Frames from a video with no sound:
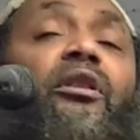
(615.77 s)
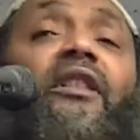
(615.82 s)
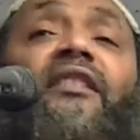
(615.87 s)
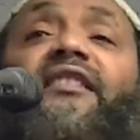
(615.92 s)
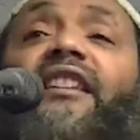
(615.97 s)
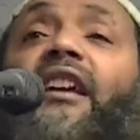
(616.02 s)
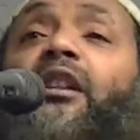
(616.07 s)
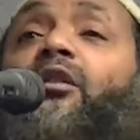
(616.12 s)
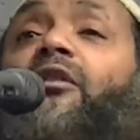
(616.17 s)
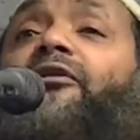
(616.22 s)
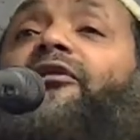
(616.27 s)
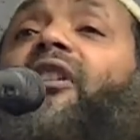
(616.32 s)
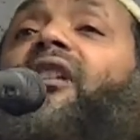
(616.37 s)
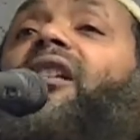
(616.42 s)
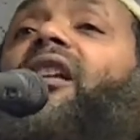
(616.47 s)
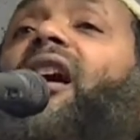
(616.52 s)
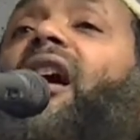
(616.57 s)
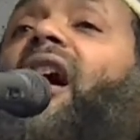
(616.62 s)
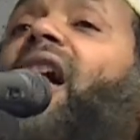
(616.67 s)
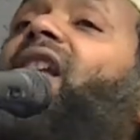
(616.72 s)
the sake of
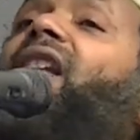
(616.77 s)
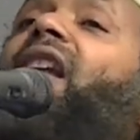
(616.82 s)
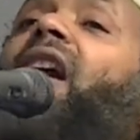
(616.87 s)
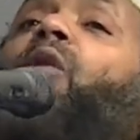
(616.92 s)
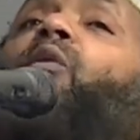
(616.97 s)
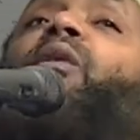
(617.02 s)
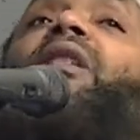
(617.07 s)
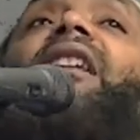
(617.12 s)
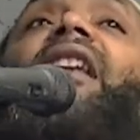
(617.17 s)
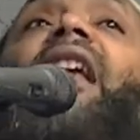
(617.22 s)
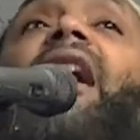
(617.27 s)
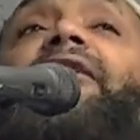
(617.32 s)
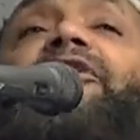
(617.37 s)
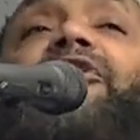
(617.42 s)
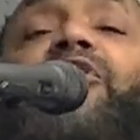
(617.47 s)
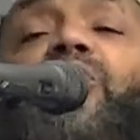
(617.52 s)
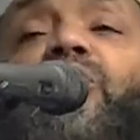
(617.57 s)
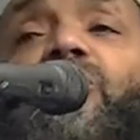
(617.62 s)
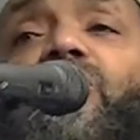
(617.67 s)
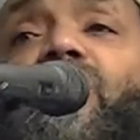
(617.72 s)
Allah, Allah will love
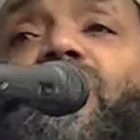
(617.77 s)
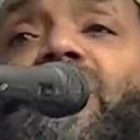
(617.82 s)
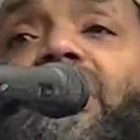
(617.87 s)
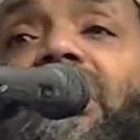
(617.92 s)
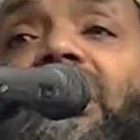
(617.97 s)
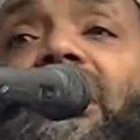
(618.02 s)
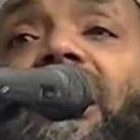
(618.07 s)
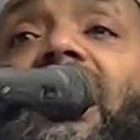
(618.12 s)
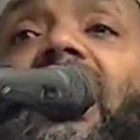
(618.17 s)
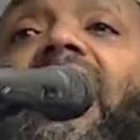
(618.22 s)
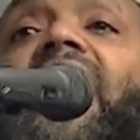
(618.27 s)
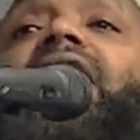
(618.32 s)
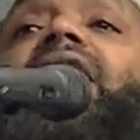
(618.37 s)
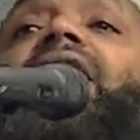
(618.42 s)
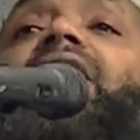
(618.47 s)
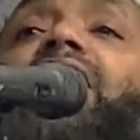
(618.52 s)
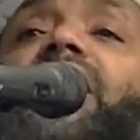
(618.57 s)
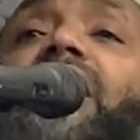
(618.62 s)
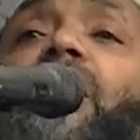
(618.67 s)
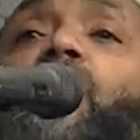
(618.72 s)
you
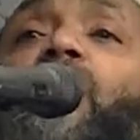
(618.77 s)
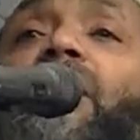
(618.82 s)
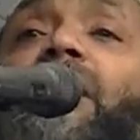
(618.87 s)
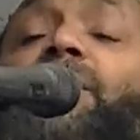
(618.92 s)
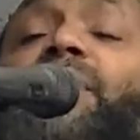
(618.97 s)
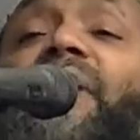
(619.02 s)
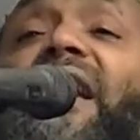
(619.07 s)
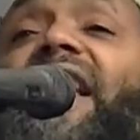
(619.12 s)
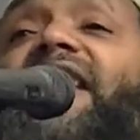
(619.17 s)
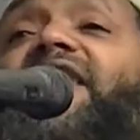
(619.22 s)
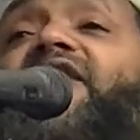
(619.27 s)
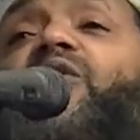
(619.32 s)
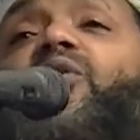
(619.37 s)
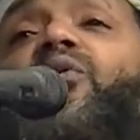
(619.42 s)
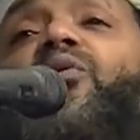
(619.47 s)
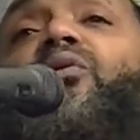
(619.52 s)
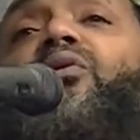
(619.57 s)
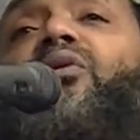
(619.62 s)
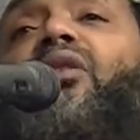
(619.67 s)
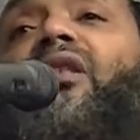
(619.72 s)
and He will place
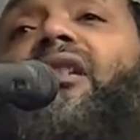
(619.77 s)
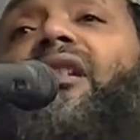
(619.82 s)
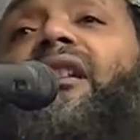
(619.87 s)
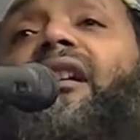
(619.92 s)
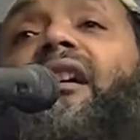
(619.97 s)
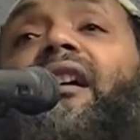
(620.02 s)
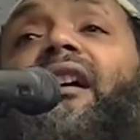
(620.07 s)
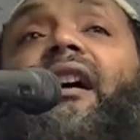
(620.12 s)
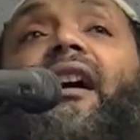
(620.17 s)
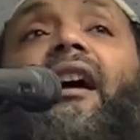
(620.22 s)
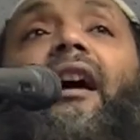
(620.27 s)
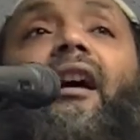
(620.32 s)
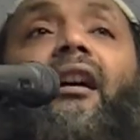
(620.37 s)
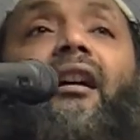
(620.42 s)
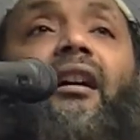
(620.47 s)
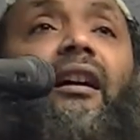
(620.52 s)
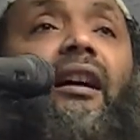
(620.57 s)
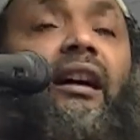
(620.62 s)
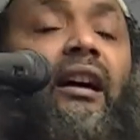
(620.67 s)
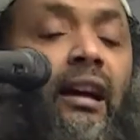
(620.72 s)
you
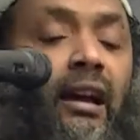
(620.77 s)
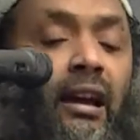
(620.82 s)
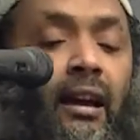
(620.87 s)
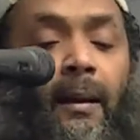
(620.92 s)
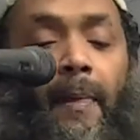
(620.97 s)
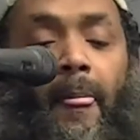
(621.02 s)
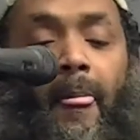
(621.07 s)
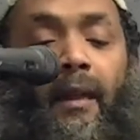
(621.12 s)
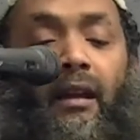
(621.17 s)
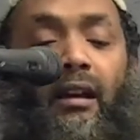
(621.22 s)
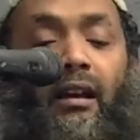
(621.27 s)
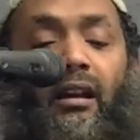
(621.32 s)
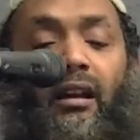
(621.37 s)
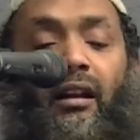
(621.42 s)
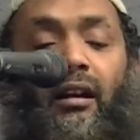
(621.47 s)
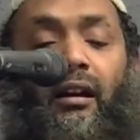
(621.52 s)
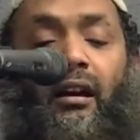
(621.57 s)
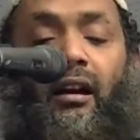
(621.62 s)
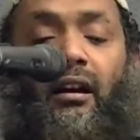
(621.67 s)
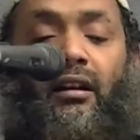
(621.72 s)
a
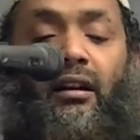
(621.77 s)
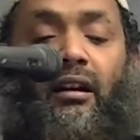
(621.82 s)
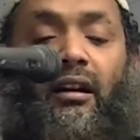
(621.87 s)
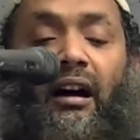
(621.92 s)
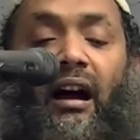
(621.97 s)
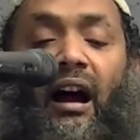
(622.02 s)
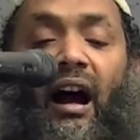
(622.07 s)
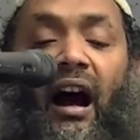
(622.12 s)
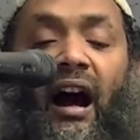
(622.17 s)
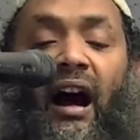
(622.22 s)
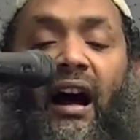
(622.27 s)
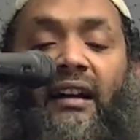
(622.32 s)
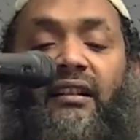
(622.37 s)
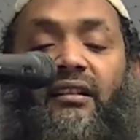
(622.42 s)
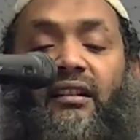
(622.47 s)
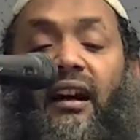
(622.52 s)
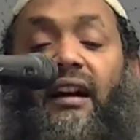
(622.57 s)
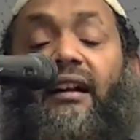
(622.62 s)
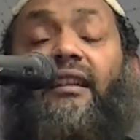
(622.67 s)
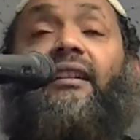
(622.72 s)
high
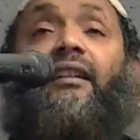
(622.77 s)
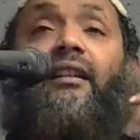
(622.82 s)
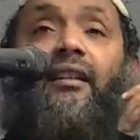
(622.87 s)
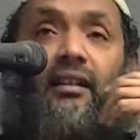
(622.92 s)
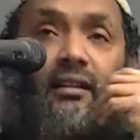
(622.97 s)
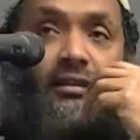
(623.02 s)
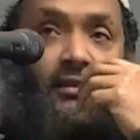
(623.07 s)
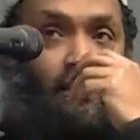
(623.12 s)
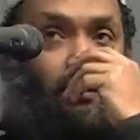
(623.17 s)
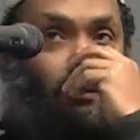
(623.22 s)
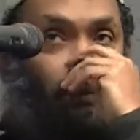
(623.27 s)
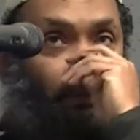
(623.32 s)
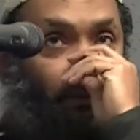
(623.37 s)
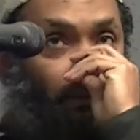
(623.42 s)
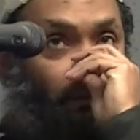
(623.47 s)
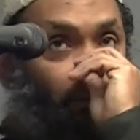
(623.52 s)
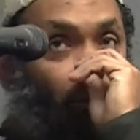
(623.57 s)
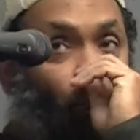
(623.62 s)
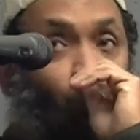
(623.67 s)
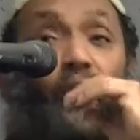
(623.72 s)
rank
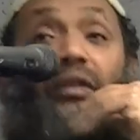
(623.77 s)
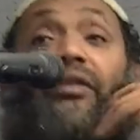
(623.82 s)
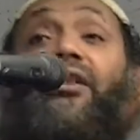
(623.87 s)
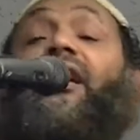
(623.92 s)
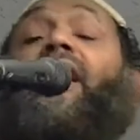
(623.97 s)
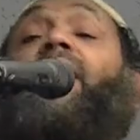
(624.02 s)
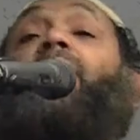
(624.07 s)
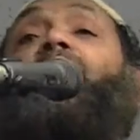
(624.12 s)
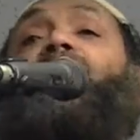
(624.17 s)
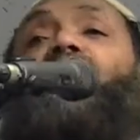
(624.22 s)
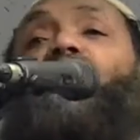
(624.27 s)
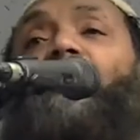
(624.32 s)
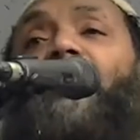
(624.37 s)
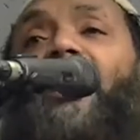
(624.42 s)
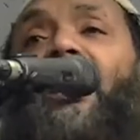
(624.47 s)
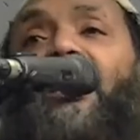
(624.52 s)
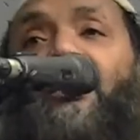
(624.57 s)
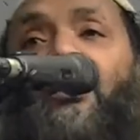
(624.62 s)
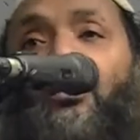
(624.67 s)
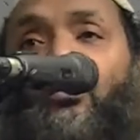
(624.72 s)
with Him
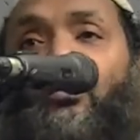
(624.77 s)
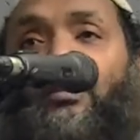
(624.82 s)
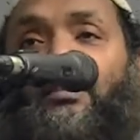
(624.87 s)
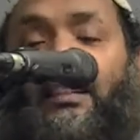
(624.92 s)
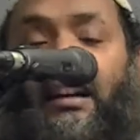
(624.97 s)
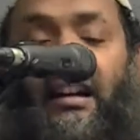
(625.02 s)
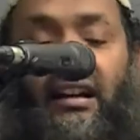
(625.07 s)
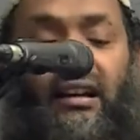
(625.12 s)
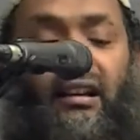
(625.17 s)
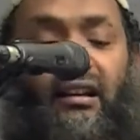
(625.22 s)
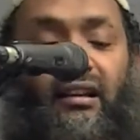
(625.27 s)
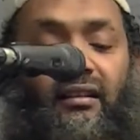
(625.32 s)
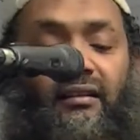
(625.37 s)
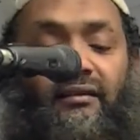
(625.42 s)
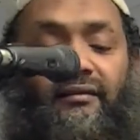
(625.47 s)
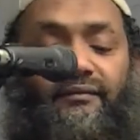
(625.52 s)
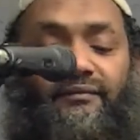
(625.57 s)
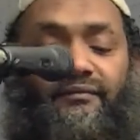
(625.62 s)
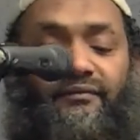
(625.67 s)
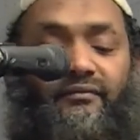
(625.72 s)
subhanahu wa ta'ala.
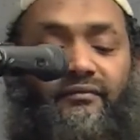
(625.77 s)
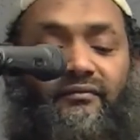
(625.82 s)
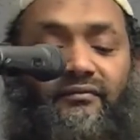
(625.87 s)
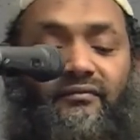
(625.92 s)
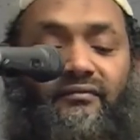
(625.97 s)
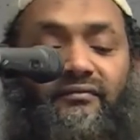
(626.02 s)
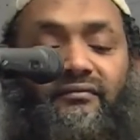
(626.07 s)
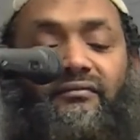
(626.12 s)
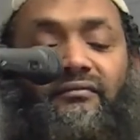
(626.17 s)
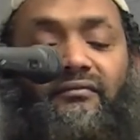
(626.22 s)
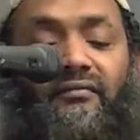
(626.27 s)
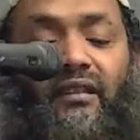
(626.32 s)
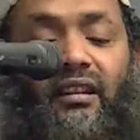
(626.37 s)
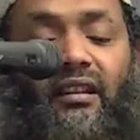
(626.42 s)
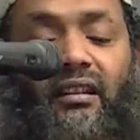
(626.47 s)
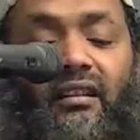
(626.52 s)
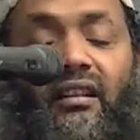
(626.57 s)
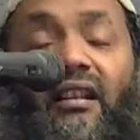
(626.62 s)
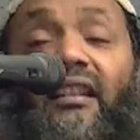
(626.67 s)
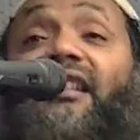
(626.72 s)

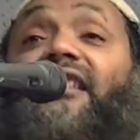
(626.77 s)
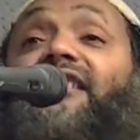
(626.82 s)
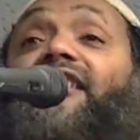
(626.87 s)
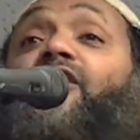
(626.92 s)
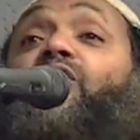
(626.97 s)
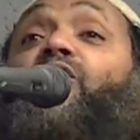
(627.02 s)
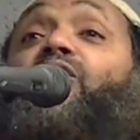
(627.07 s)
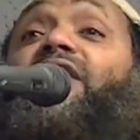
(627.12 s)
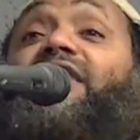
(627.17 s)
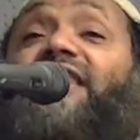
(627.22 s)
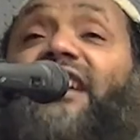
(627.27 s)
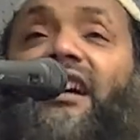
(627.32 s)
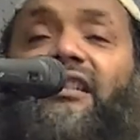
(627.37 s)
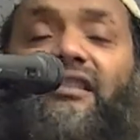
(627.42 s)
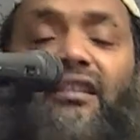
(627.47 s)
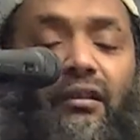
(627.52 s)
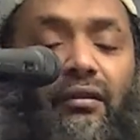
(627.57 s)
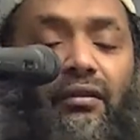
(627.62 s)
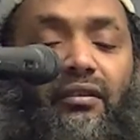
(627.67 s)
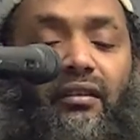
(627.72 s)
Listen to this
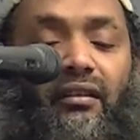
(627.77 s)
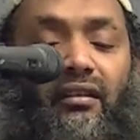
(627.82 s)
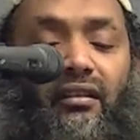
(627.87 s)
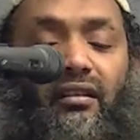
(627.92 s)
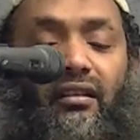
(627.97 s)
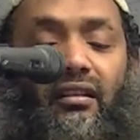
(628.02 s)
hadith.